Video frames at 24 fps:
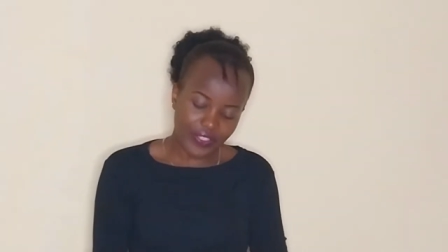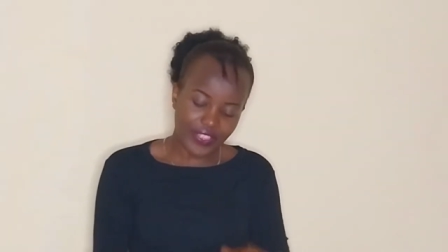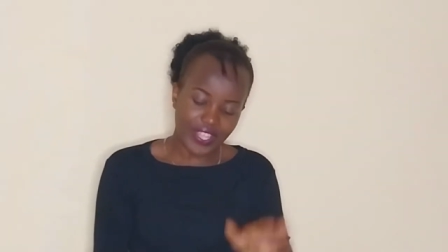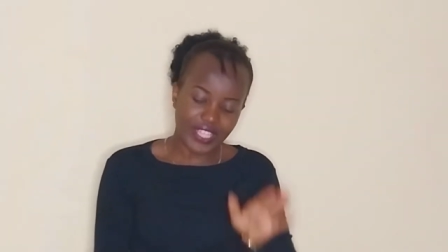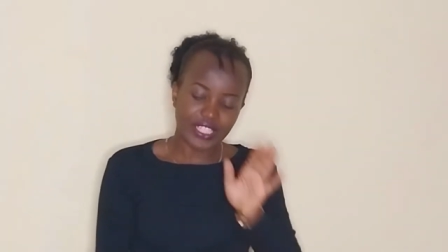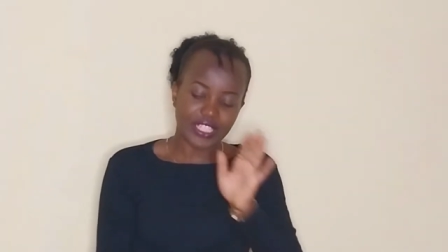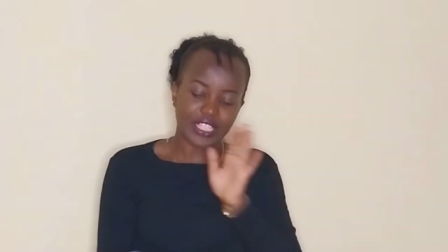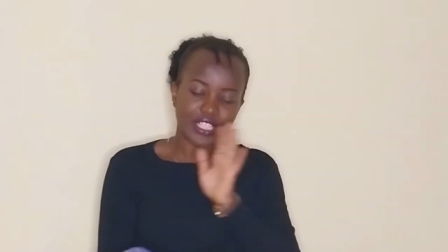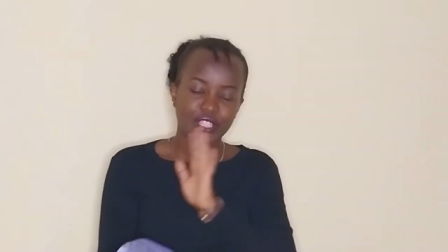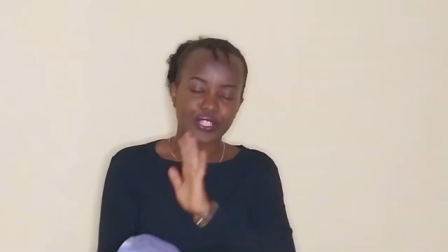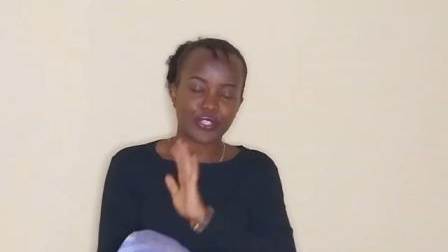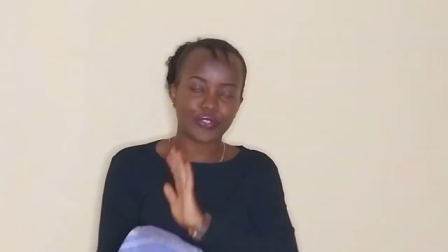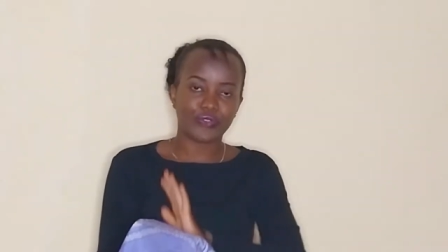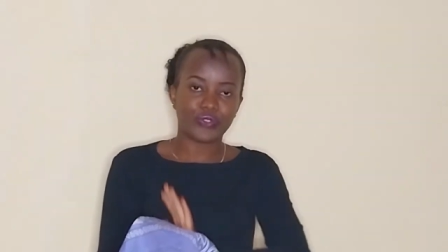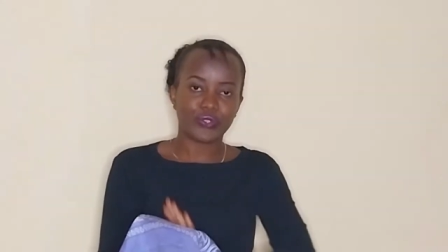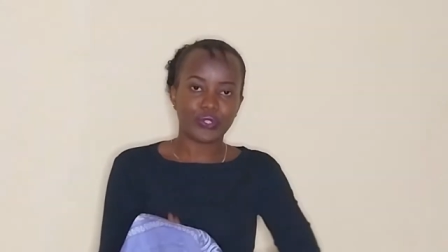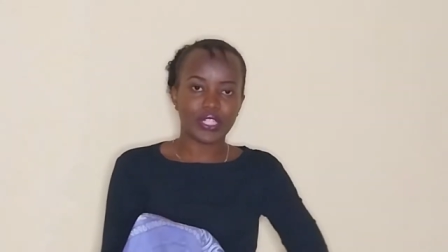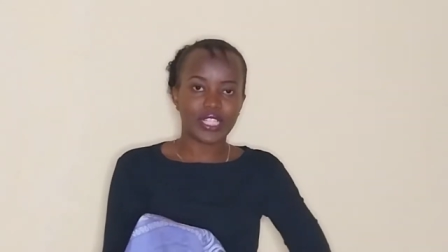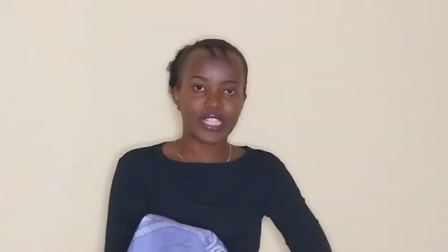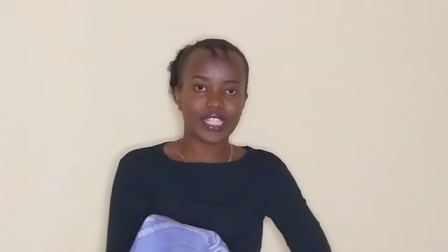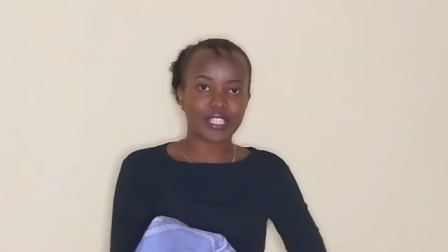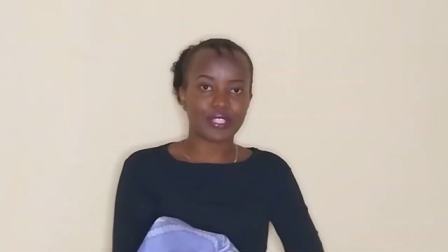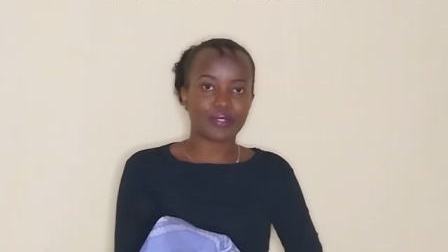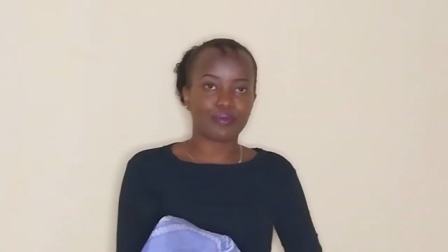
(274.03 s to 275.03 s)
that it's
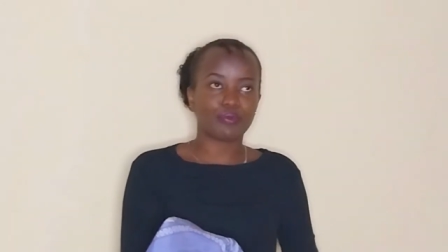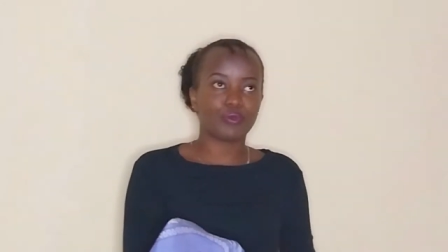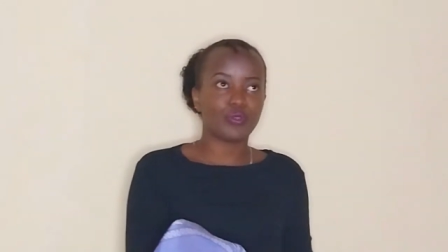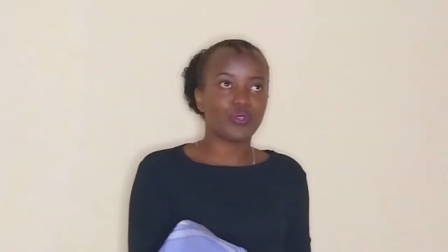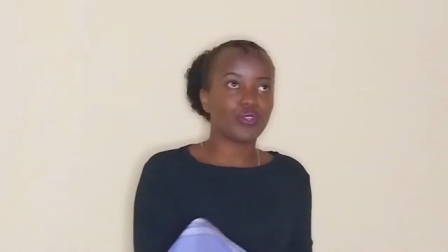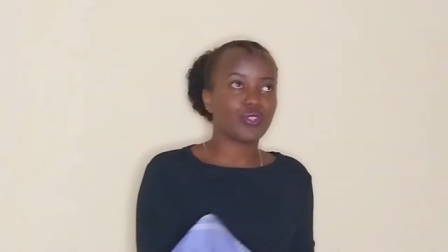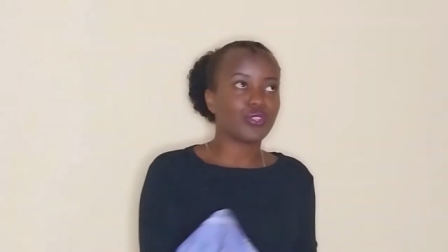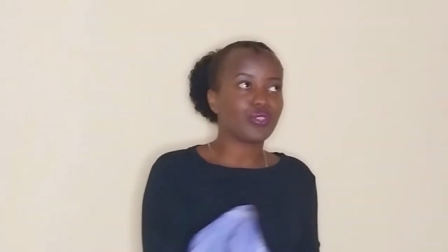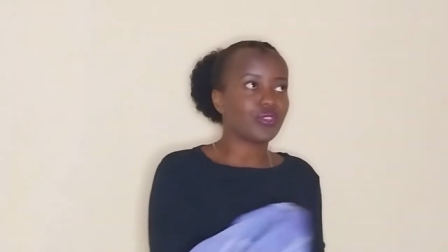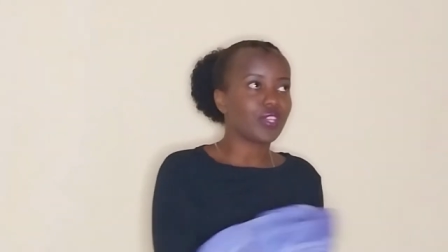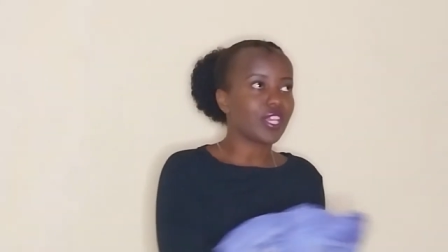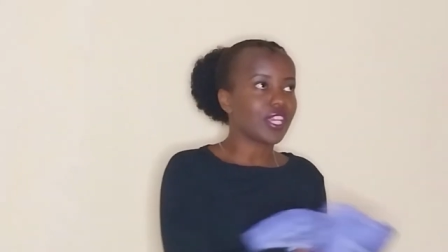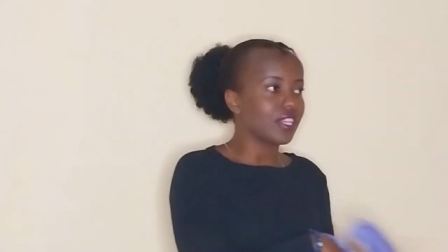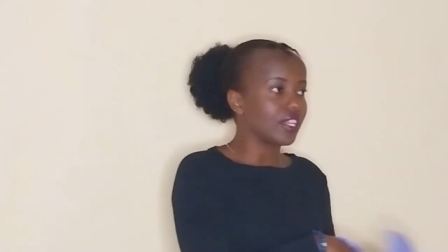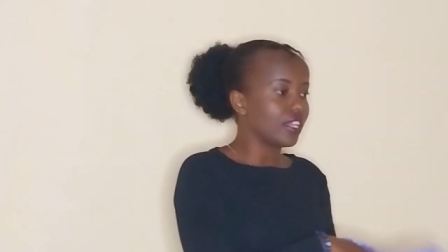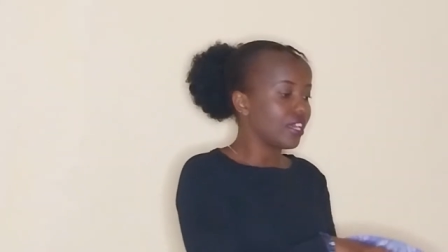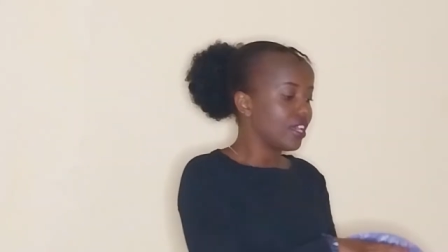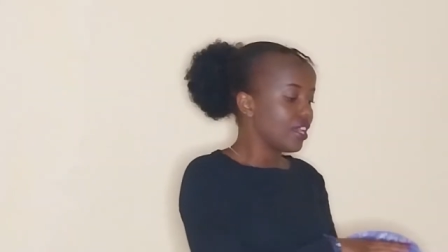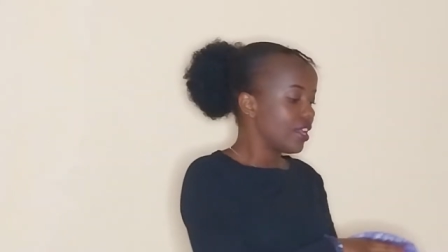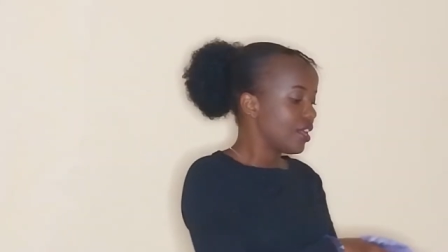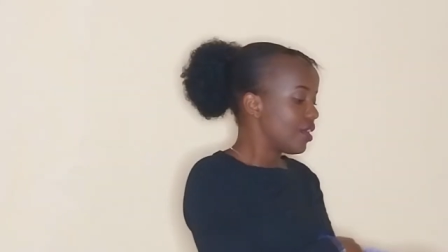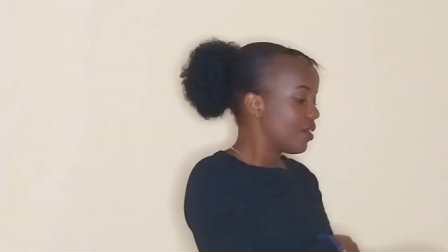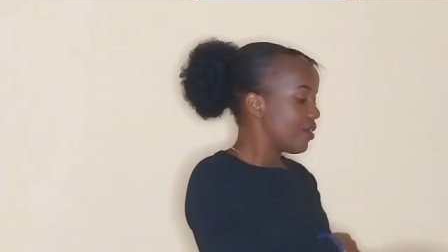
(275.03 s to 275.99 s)
fully smooth, you can